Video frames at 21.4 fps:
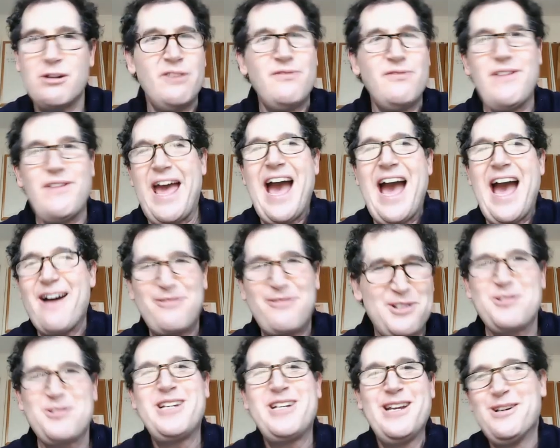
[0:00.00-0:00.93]
after
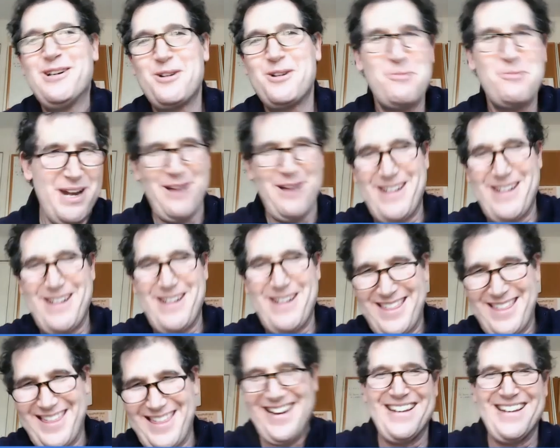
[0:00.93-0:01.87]
dinner when everything
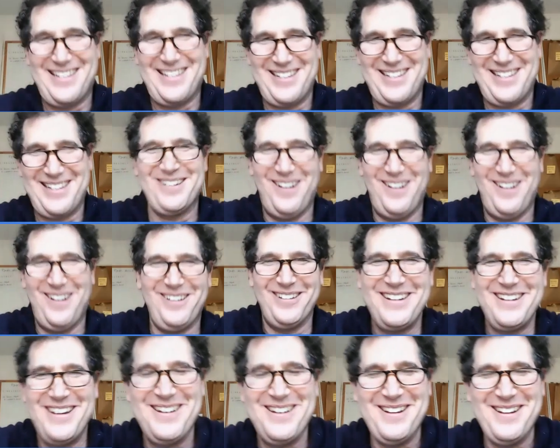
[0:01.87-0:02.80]
is all, you
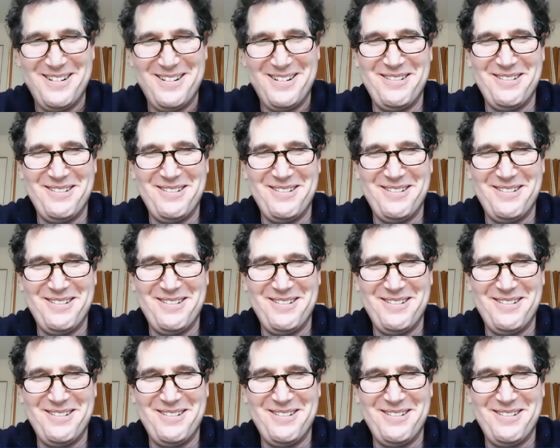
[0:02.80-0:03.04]
know,